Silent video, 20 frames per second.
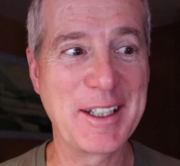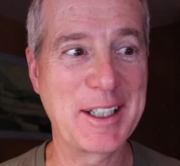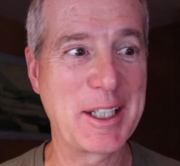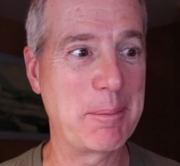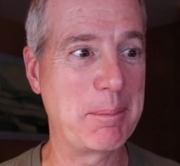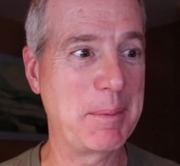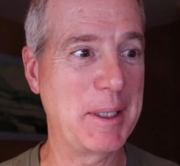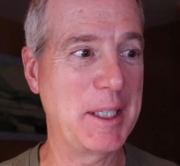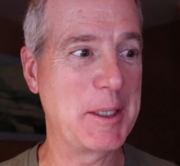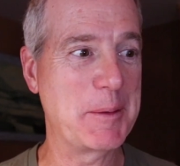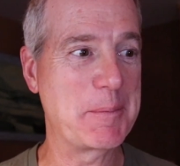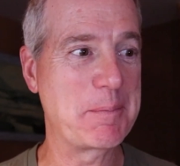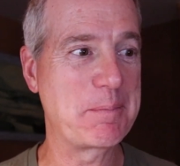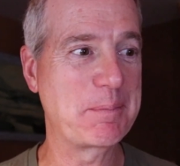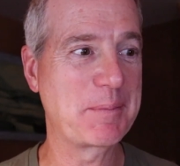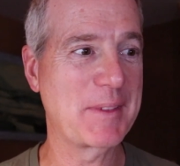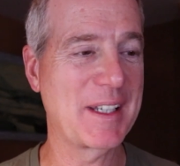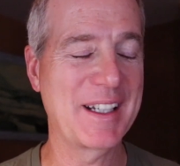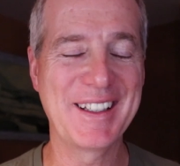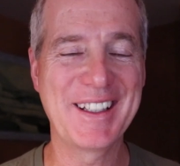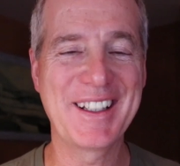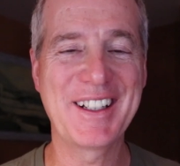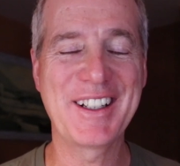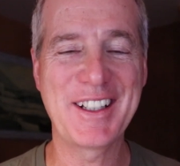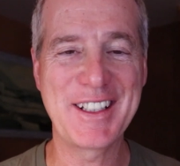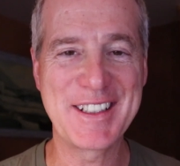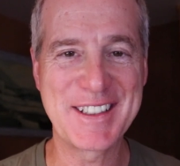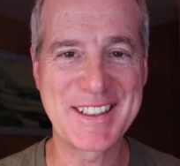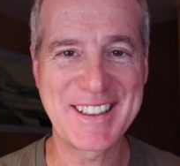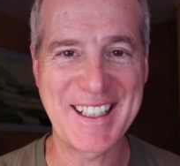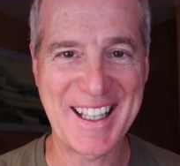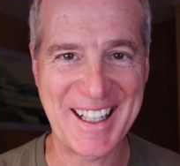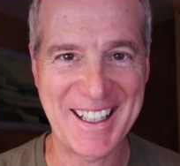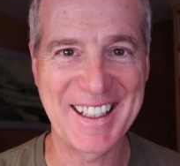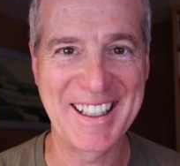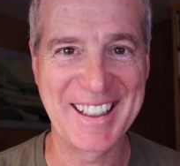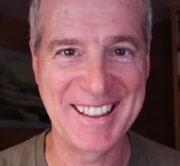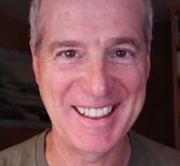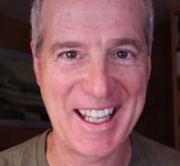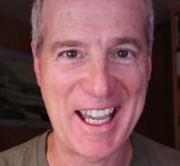it can be a little
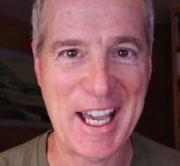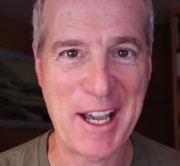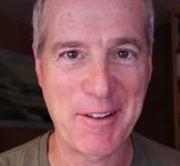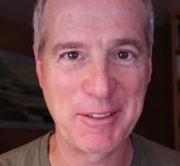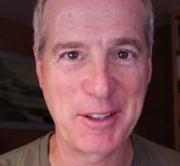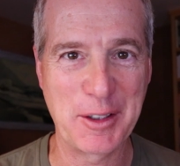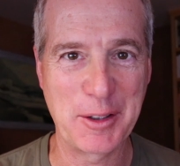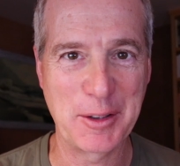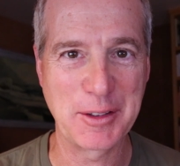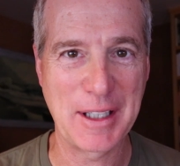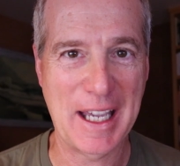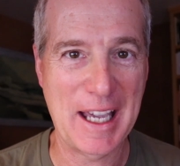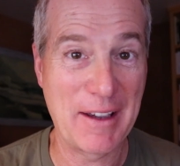unsettling to have those,